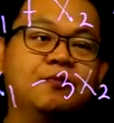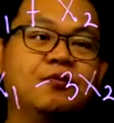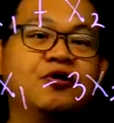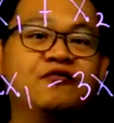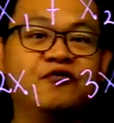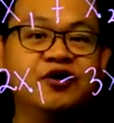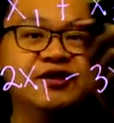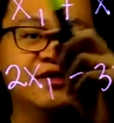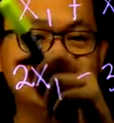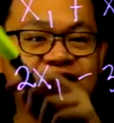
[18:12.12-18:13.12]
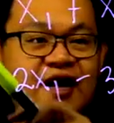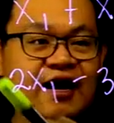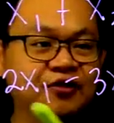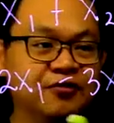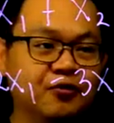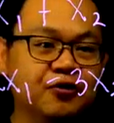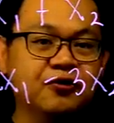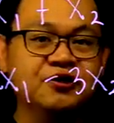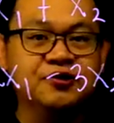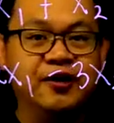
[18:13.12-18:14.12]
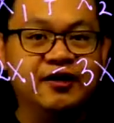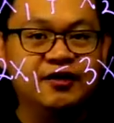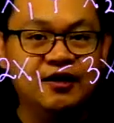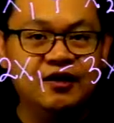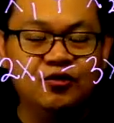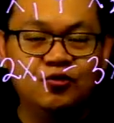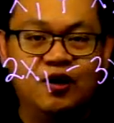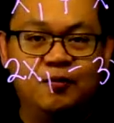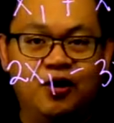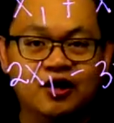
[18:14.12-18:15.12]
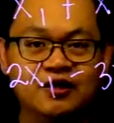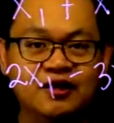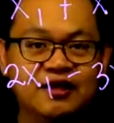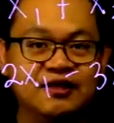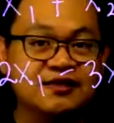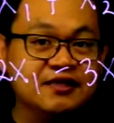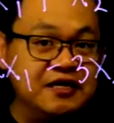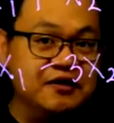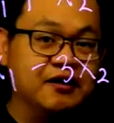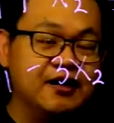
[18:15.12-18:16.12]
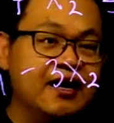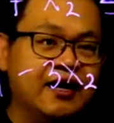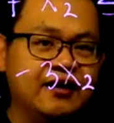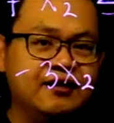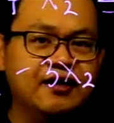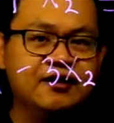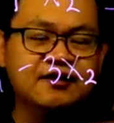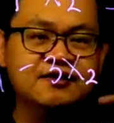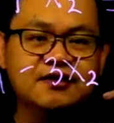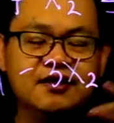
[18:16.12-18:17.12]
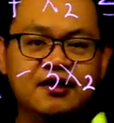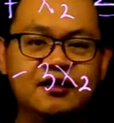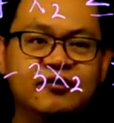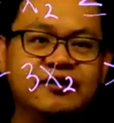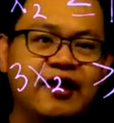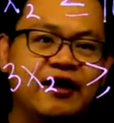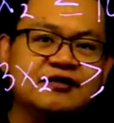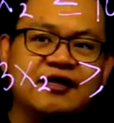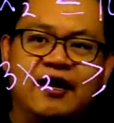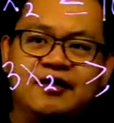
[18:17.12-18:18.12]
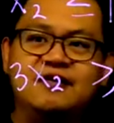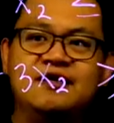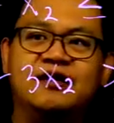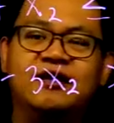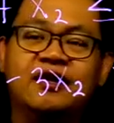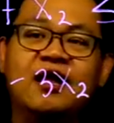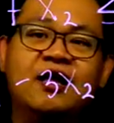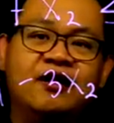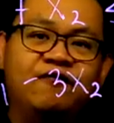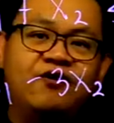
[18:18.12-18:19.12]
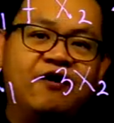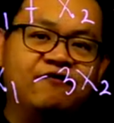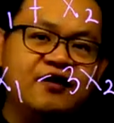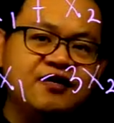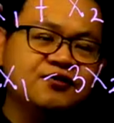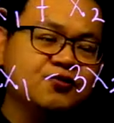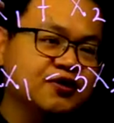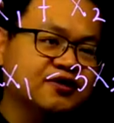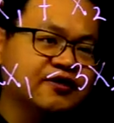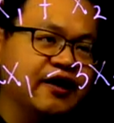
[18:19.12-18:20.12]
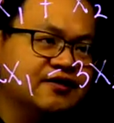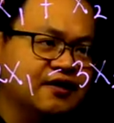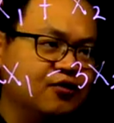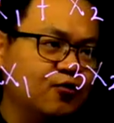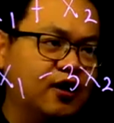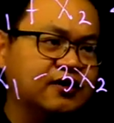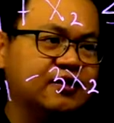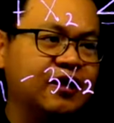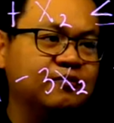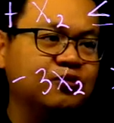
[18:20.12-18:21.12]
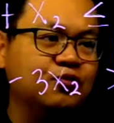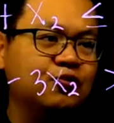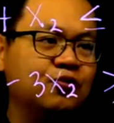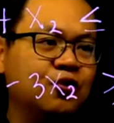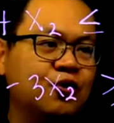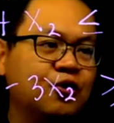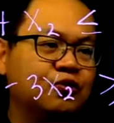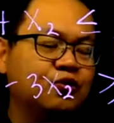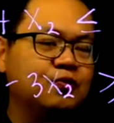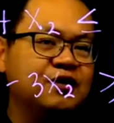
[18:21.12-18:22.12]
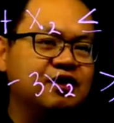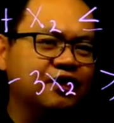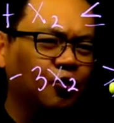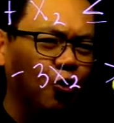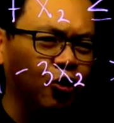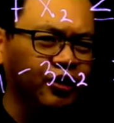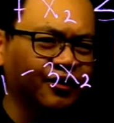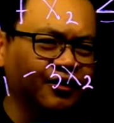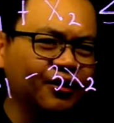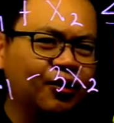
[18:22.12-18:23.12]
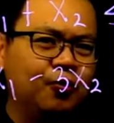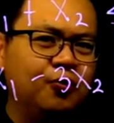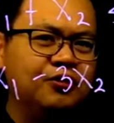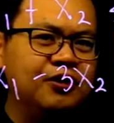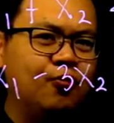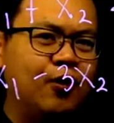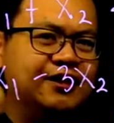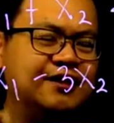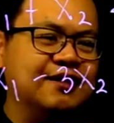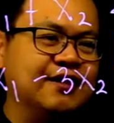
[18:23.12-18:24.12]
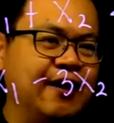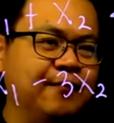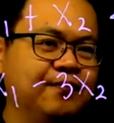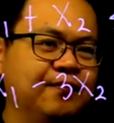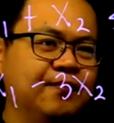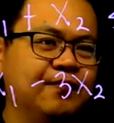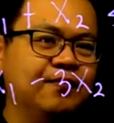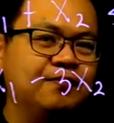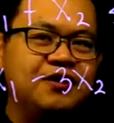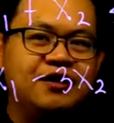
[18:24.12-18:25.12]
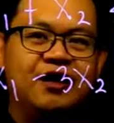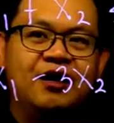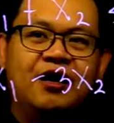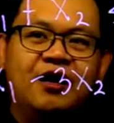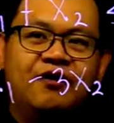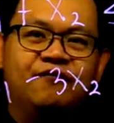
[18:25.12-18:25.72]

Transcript: convert this either-or constraint into a model that is linear, and yet it still retains the idea that if you have these two constraints and you want them to be on only one at a time, meaning if